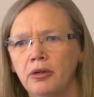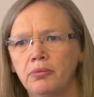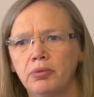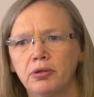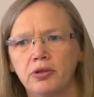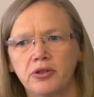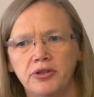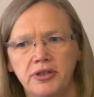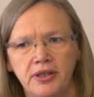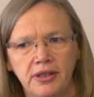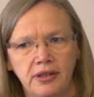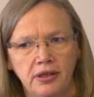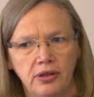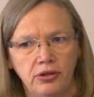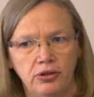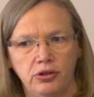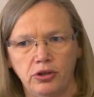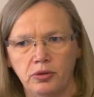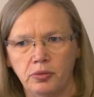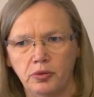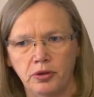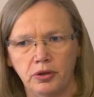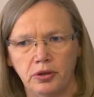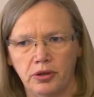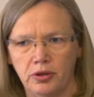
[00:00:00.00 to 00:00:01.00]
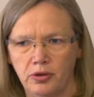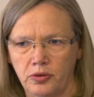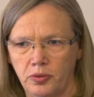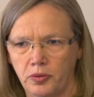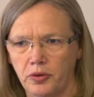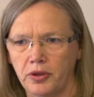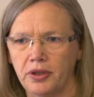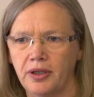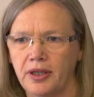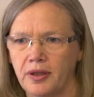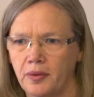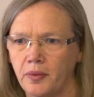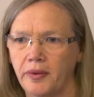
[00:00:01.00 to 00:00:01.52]
because either you weren't
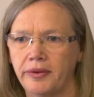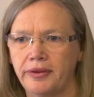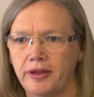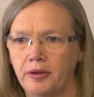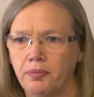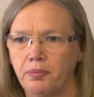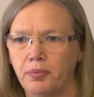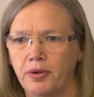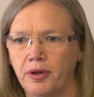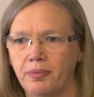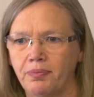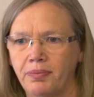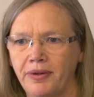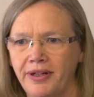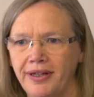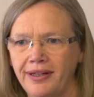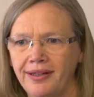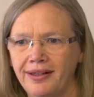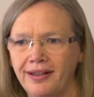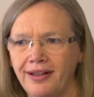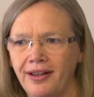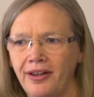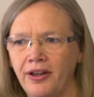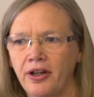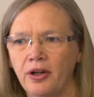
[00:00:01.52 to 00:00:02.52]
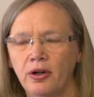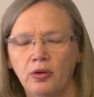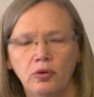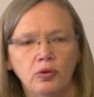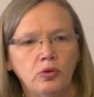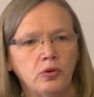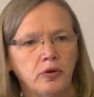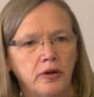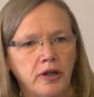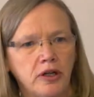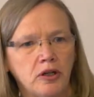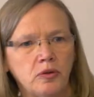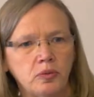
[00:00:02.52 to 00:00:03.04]
working with it properly
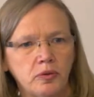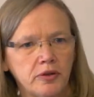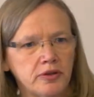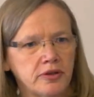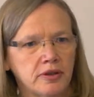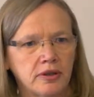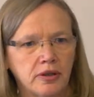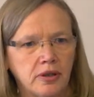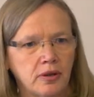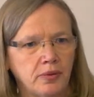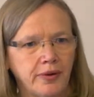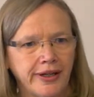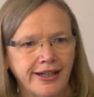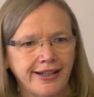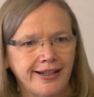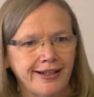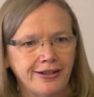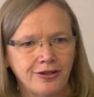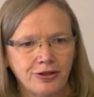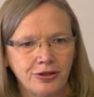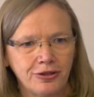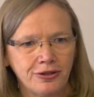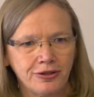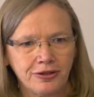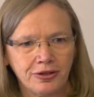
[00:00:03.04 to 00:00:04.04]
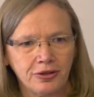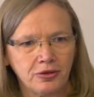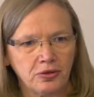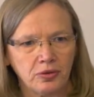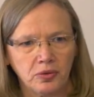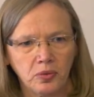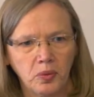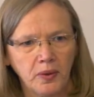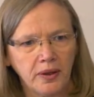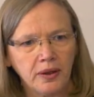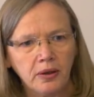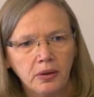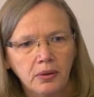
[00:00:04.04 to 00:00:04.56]
or it wasn't correctly suited
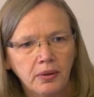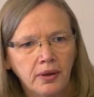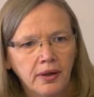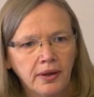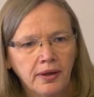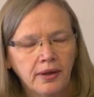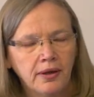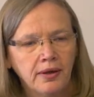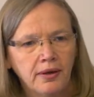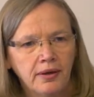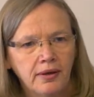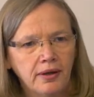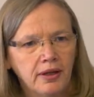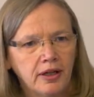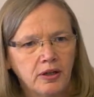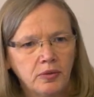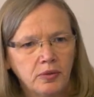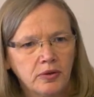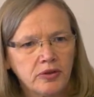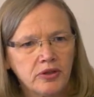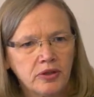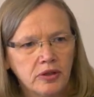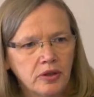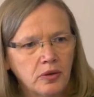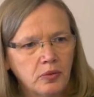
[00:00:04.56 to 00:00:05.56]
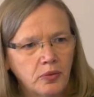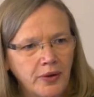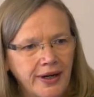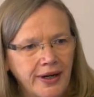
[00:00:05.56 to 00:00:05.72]
or well, it wasn't the